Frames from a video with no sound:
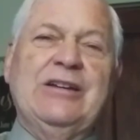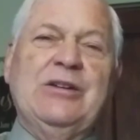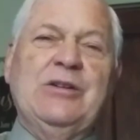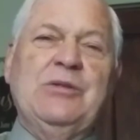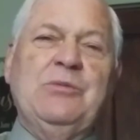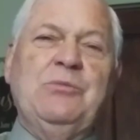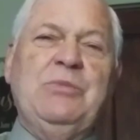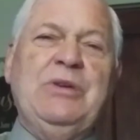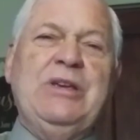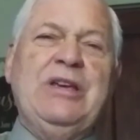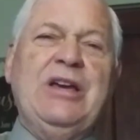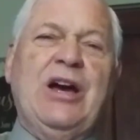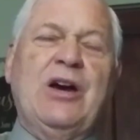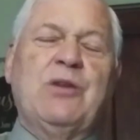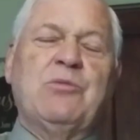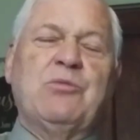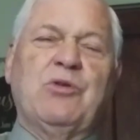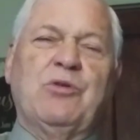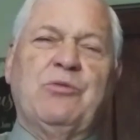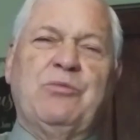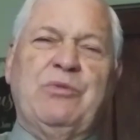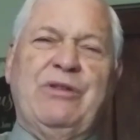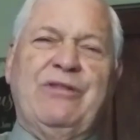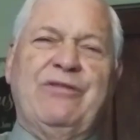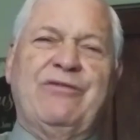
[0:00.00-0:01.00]
Be humble
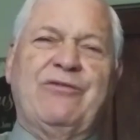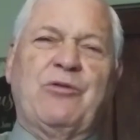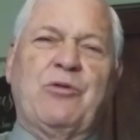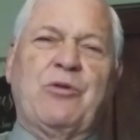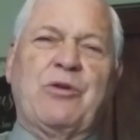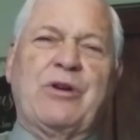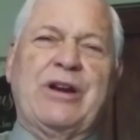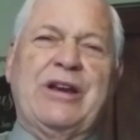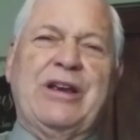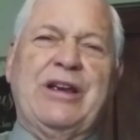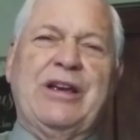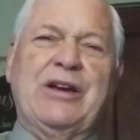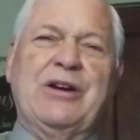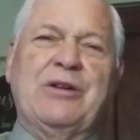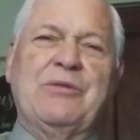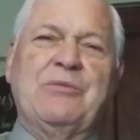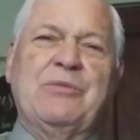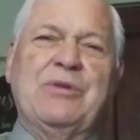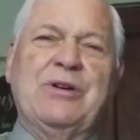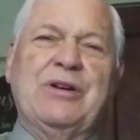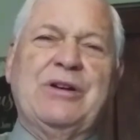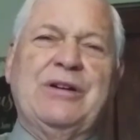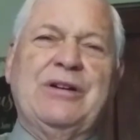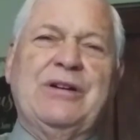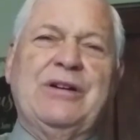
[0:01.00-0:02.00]
before Him.
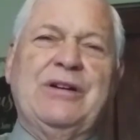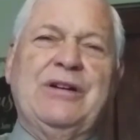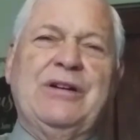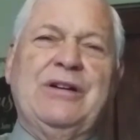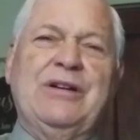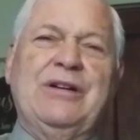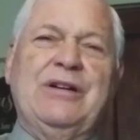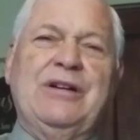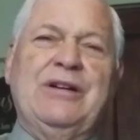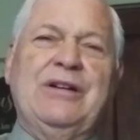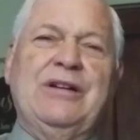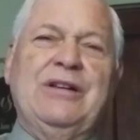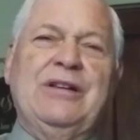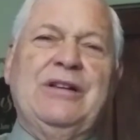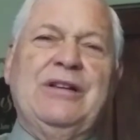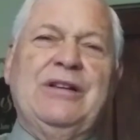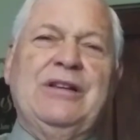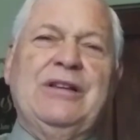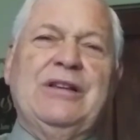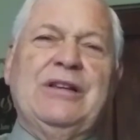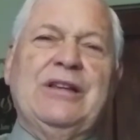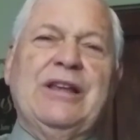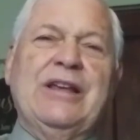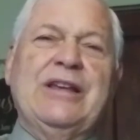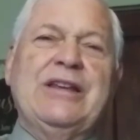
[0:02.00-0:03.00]

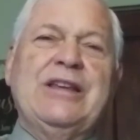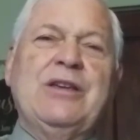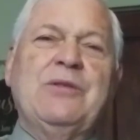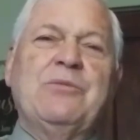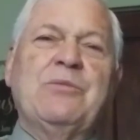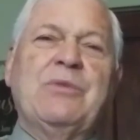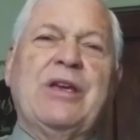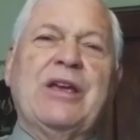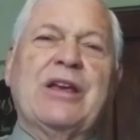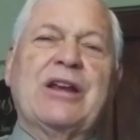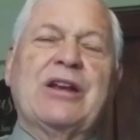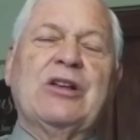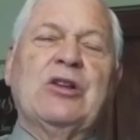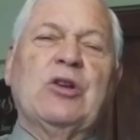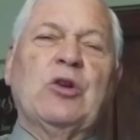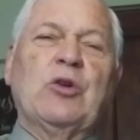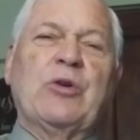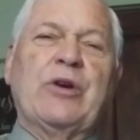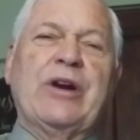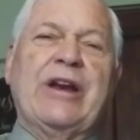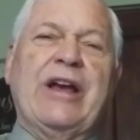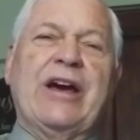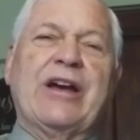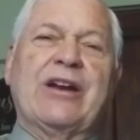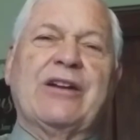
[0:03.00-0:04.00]
Let Him get
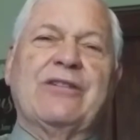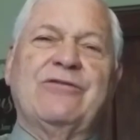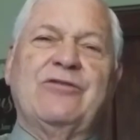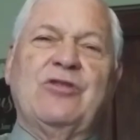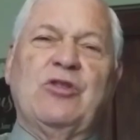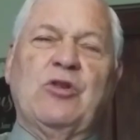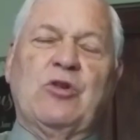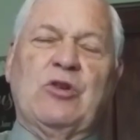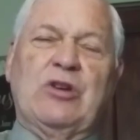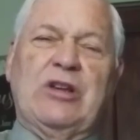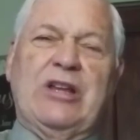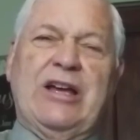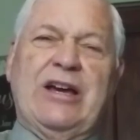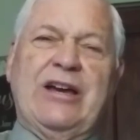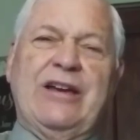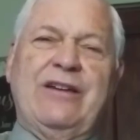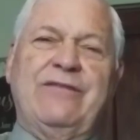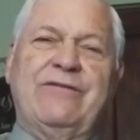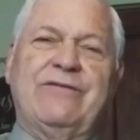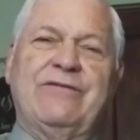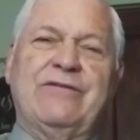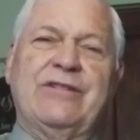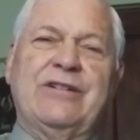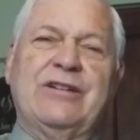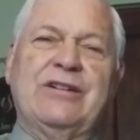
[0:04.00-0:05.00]
glory out of your
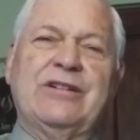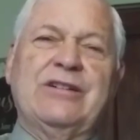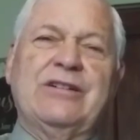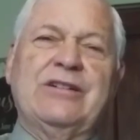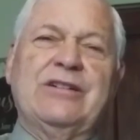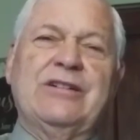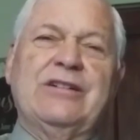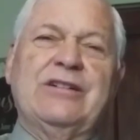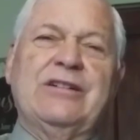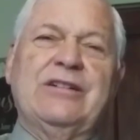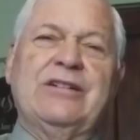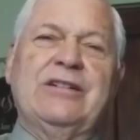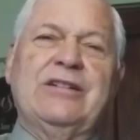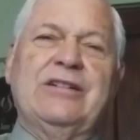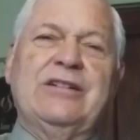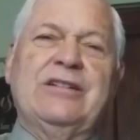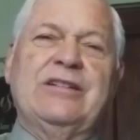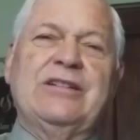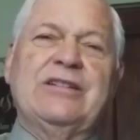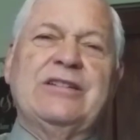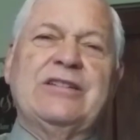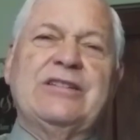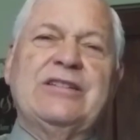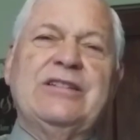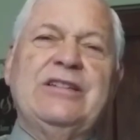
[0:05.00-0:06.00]
life.
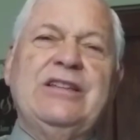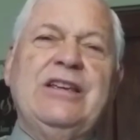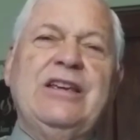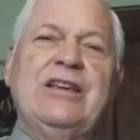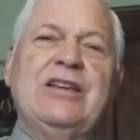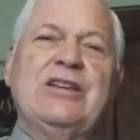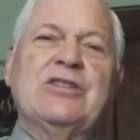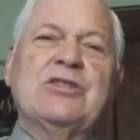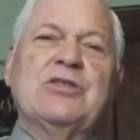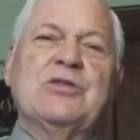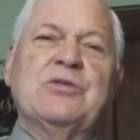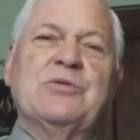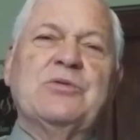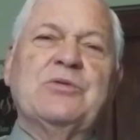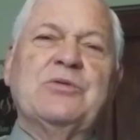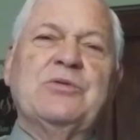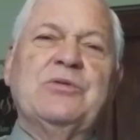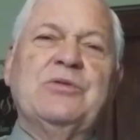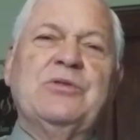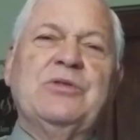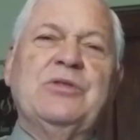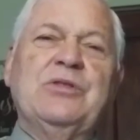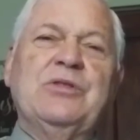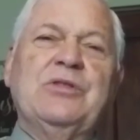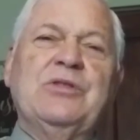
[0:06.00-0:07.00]
Seek to
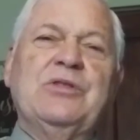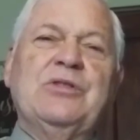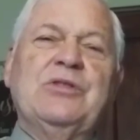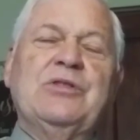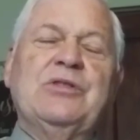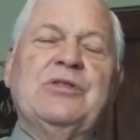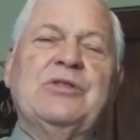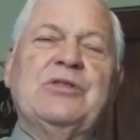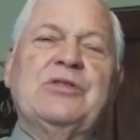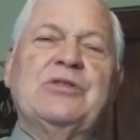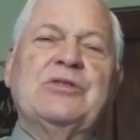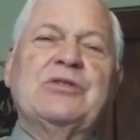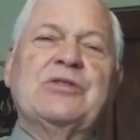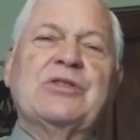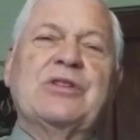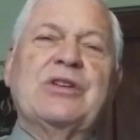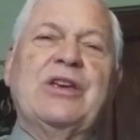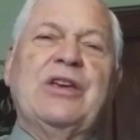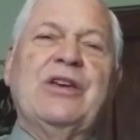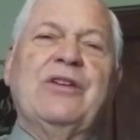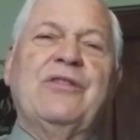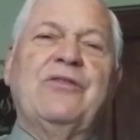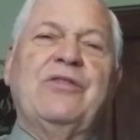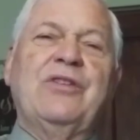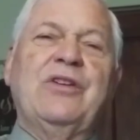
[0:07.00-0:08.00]

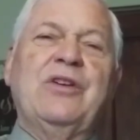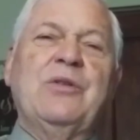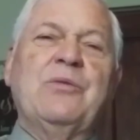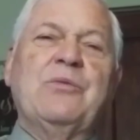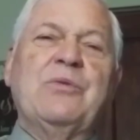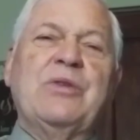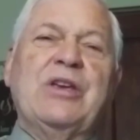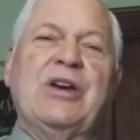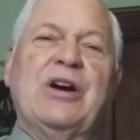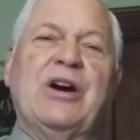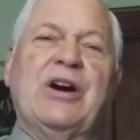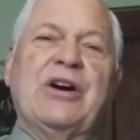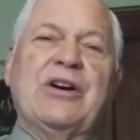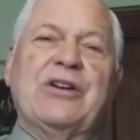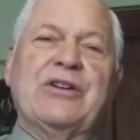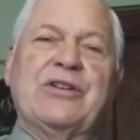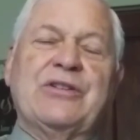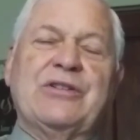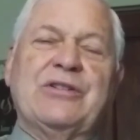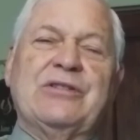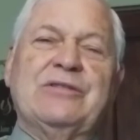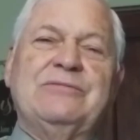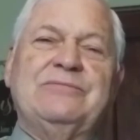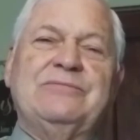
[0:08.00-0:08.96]
give Him the honor